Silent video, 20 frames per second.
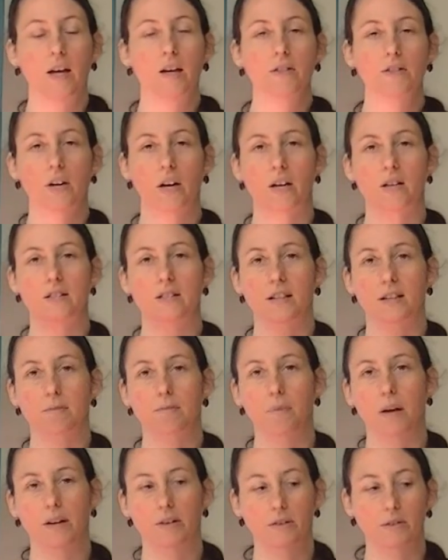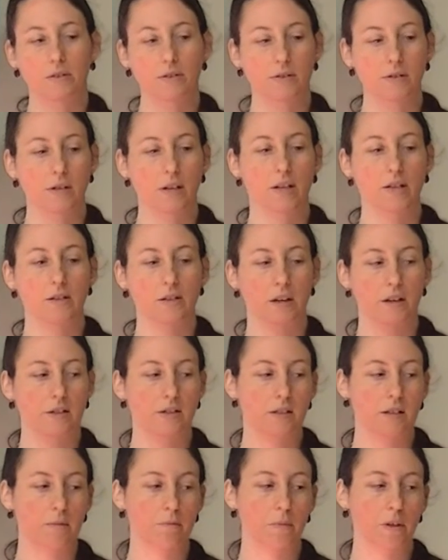Toxic metals and
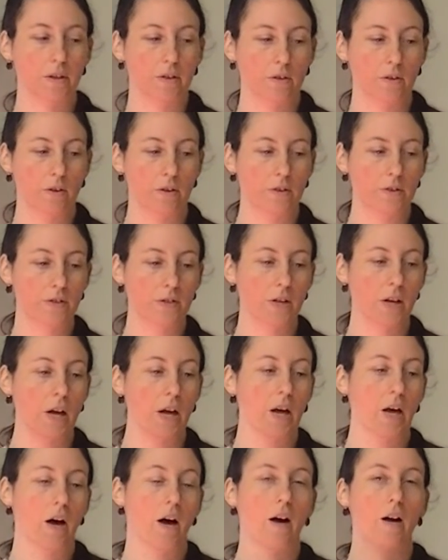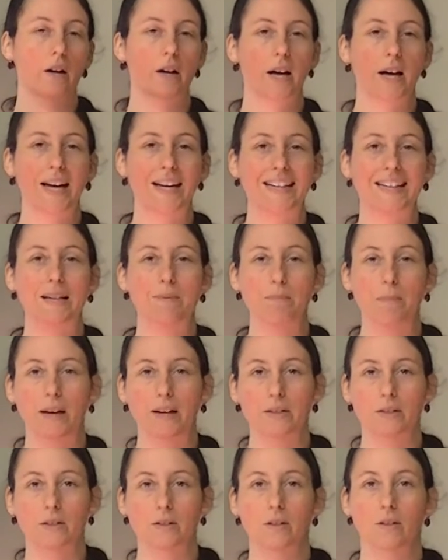toxic minerals are any
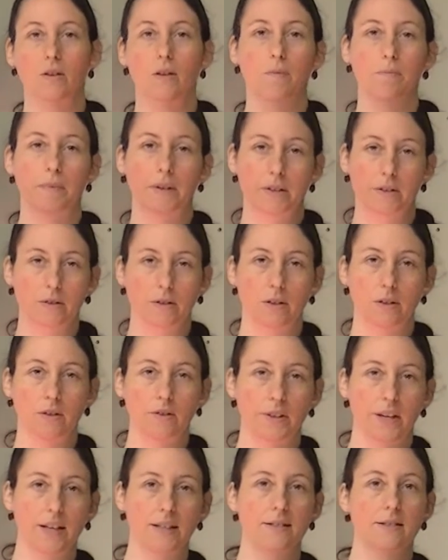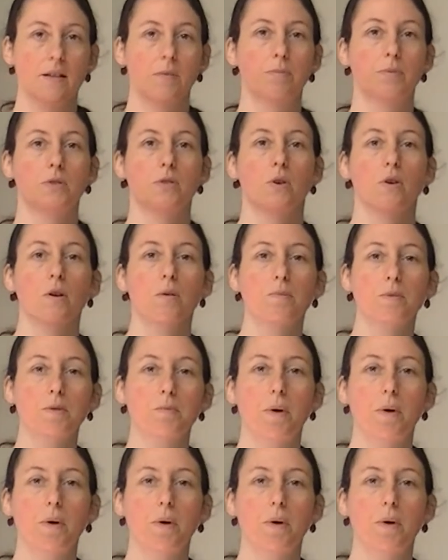metal or mineral that is absorbed